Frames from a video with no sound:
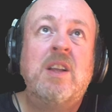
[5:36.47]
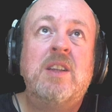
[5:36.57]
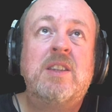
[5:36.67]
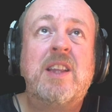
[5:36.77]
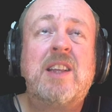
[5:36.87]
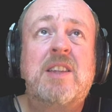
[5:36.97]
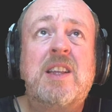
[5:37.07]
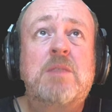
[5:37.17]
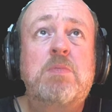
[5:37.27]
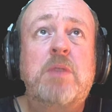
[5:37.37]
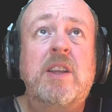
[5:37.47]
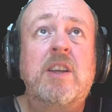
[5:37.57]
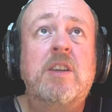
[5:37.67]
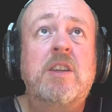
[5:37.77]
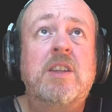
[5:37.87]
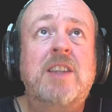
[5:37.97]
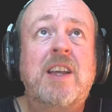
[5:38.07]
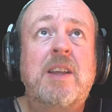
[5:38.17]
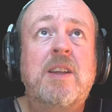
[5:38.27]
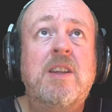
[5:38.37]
See, that's pretty good as a